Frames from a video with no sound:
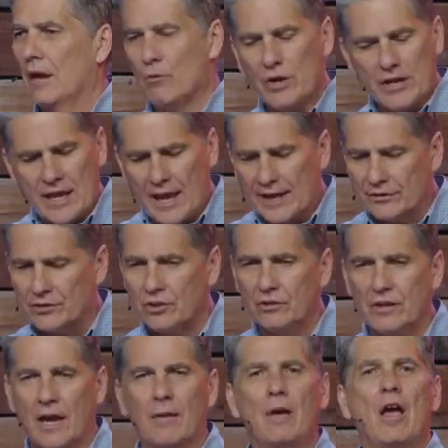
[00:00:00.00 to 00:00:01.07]
And we can't
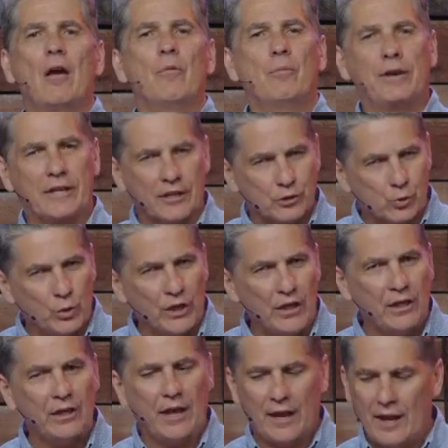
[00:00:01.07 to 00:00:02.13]
do that because
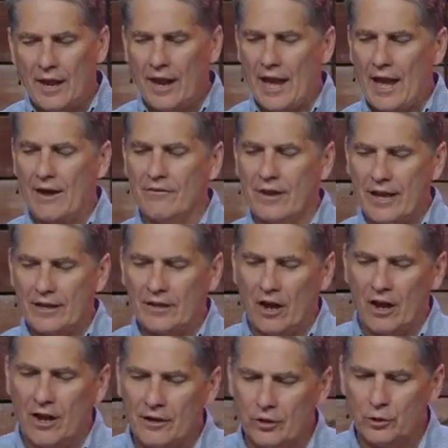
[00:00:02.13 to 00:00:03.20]
we have a
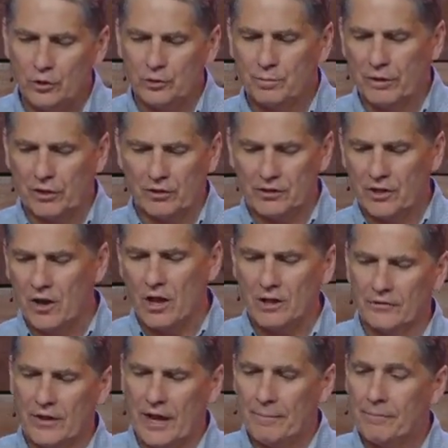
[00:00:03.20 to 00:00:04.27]
God who's bigger than
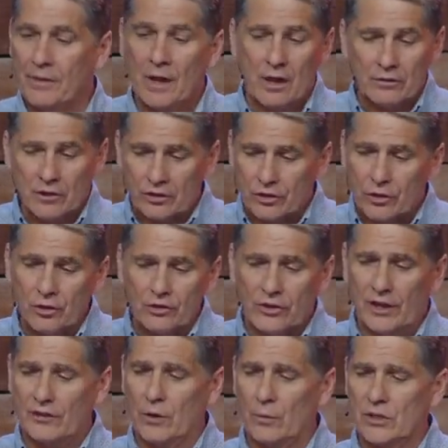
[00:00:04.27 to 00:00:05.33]
all of that. The third
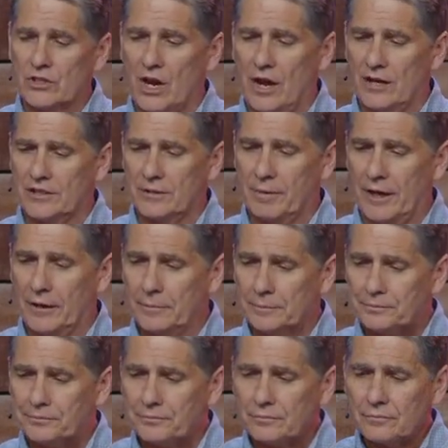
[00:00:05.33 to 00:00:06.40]
thing that we talked
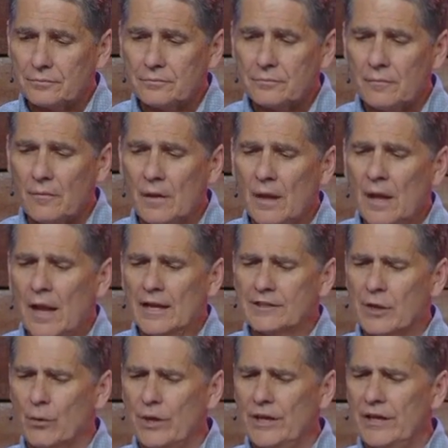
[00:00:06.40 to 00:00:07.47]
about
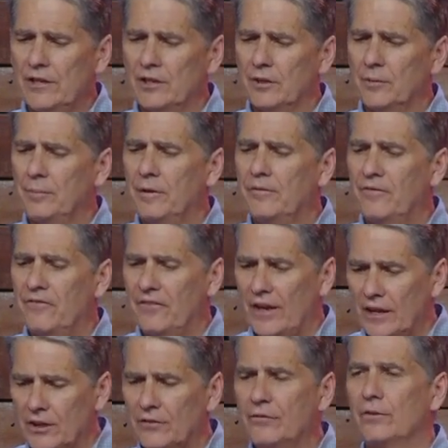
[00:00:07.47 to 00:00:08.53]
is that we needed to be
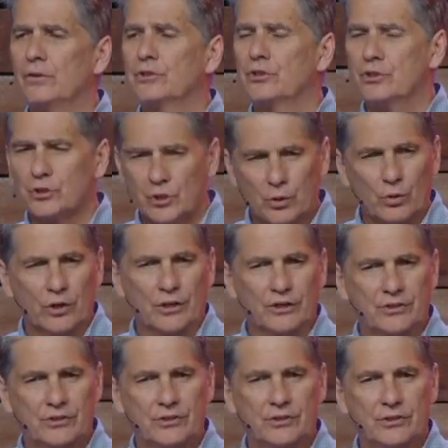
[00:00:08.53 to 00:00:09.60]
faithful
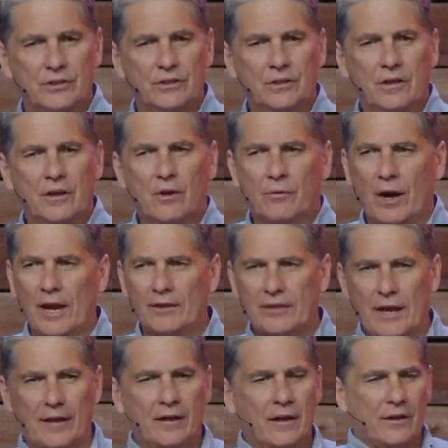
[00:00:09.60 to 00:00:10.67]
stewards, right?
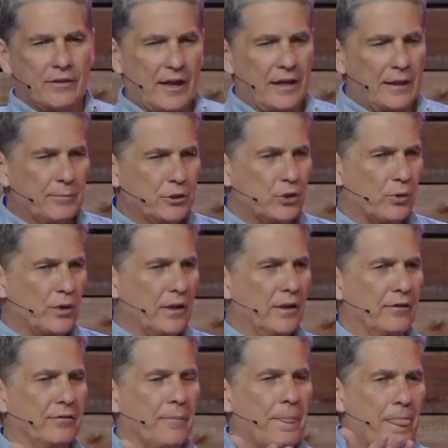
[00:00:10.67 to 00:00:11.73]
That, that imagery
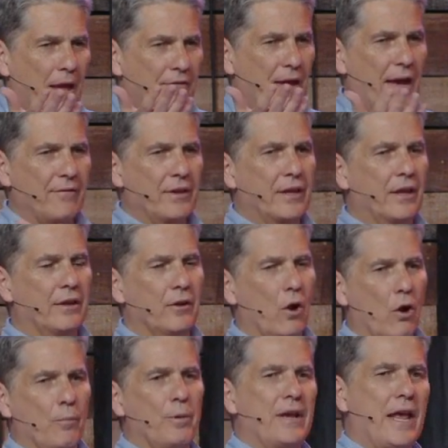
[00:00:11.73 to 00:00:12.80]
of, of having an
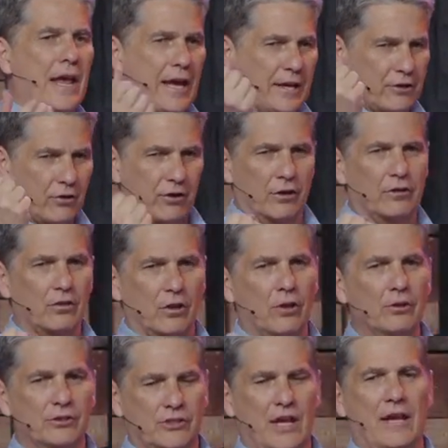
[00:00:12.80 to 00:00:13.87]
open hand or a
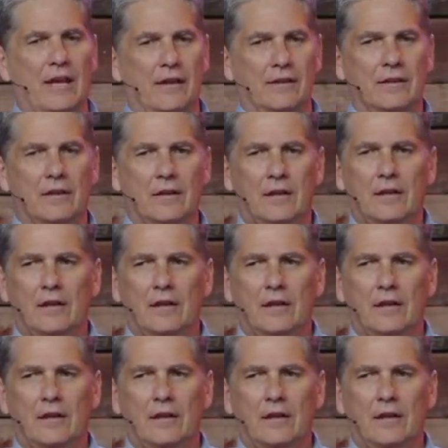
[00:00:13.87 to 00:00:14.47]
closed hand.